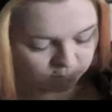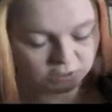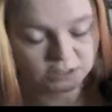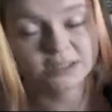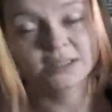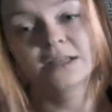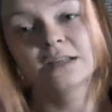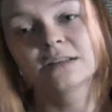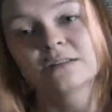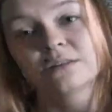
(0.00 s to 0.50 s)

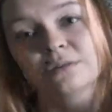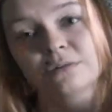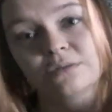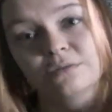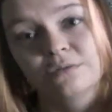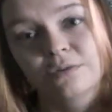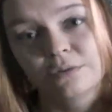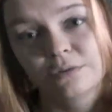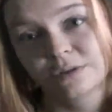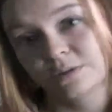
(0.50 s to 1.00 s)
But snakes
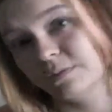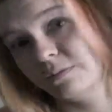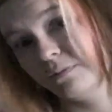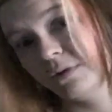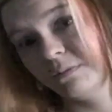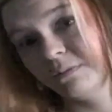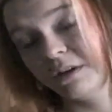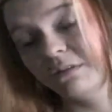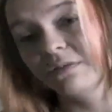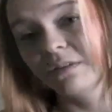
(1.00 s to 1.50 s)
have always been
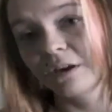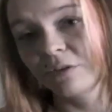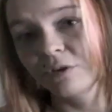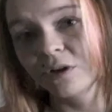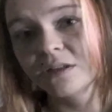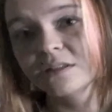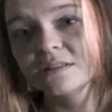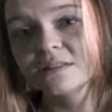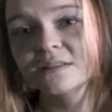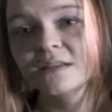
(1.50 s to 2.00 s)
one of my
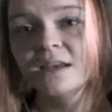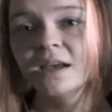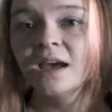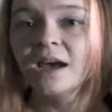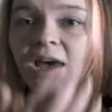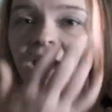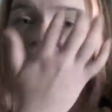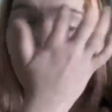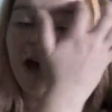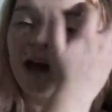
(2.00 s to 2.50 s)
favorites.
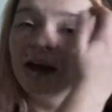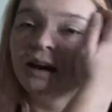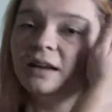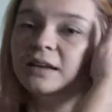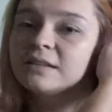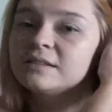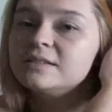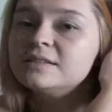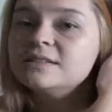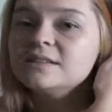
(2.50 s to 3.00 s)

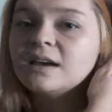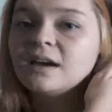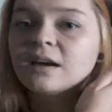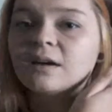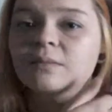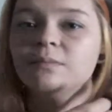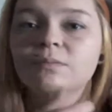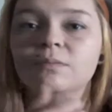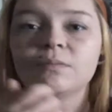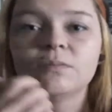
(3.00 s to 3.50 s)
And
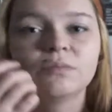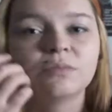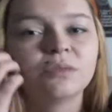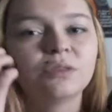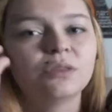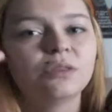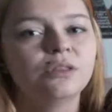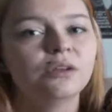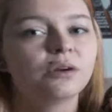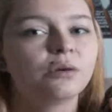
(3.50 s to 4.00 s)

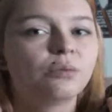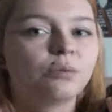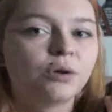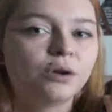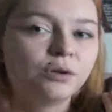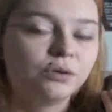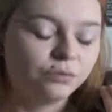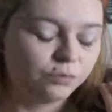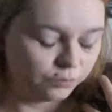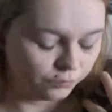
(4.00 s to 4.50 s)
they're
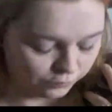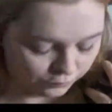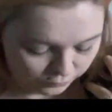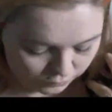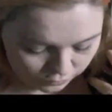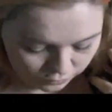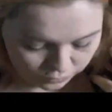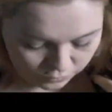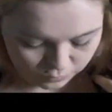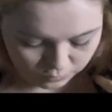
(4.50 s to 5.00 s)
one of
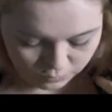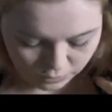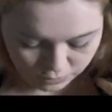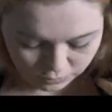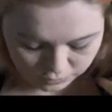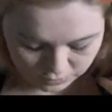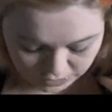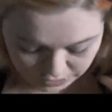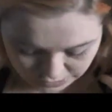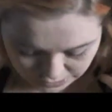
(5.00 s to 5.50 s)
the
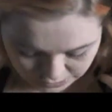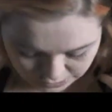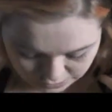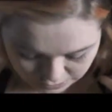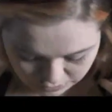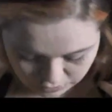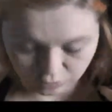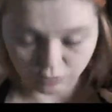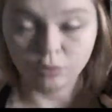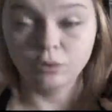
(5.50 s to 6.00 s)
most
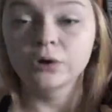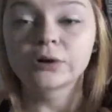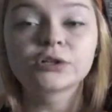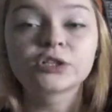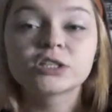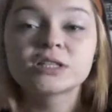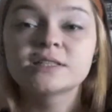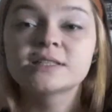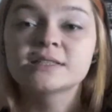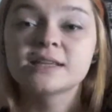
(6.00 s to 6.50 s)

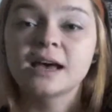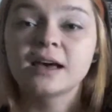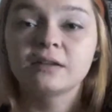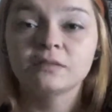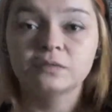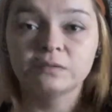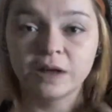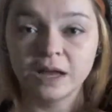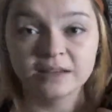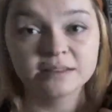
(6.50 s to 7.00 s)
gorgeous
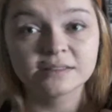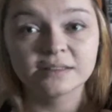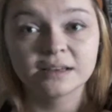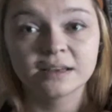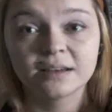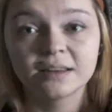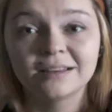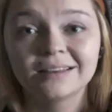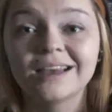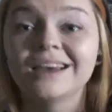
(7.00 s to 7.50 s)
and
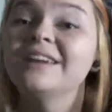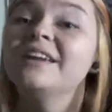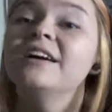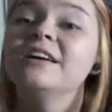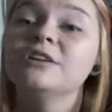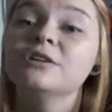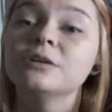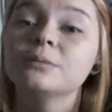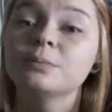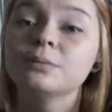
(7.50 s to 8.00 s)
fascinating and
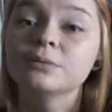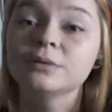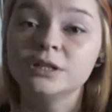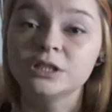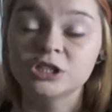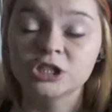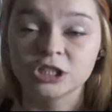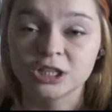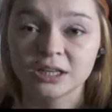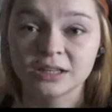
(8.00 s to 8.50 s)

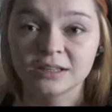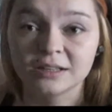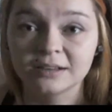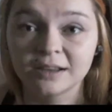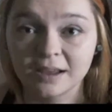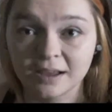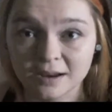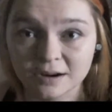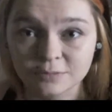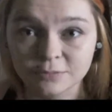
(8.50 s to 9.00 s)

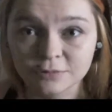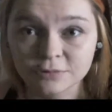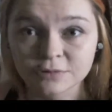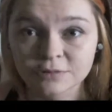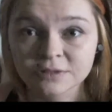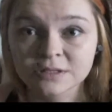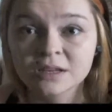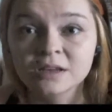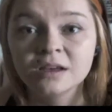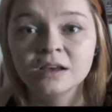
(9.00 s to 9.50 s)
underappreciated
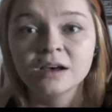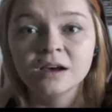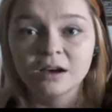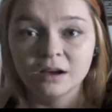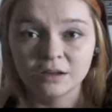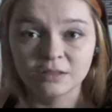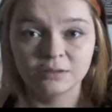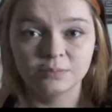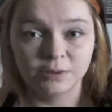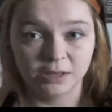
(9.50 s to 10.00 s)
animals
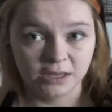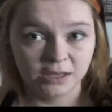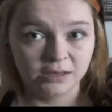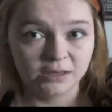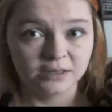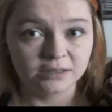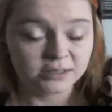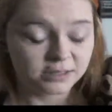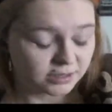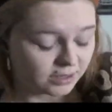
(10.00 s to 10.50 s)
on the
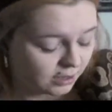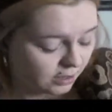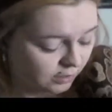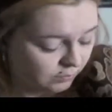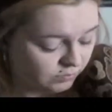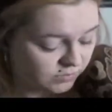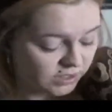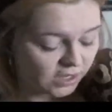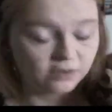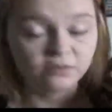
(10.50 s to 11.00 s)
planet.
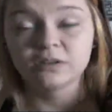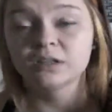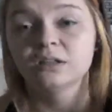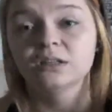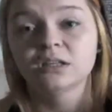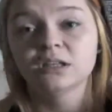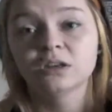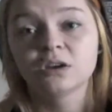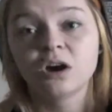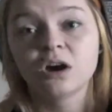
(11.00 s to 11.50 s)

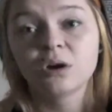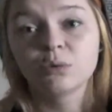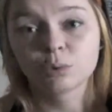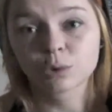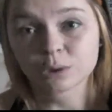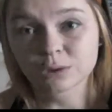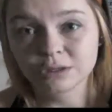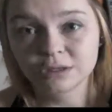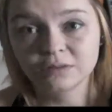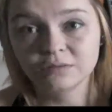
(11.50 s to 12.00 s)
Definitely
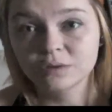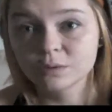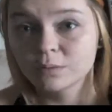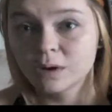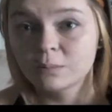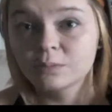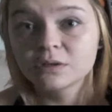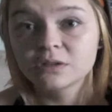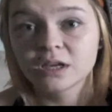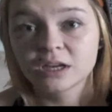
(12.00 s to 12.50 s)
not worthy of
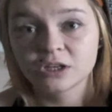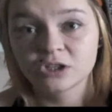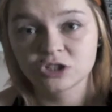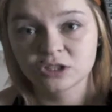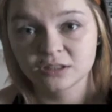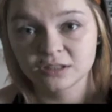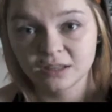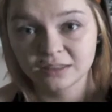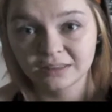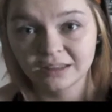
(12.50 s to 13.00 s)
the
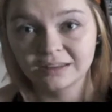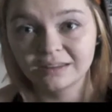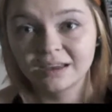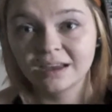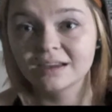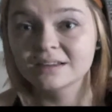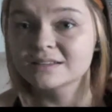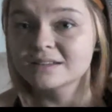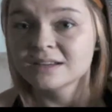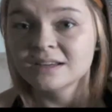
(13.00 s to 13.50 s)
reputation that they
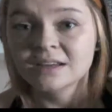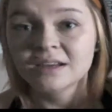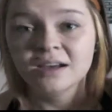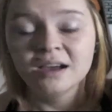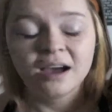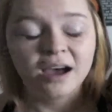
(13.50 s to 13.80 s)
get.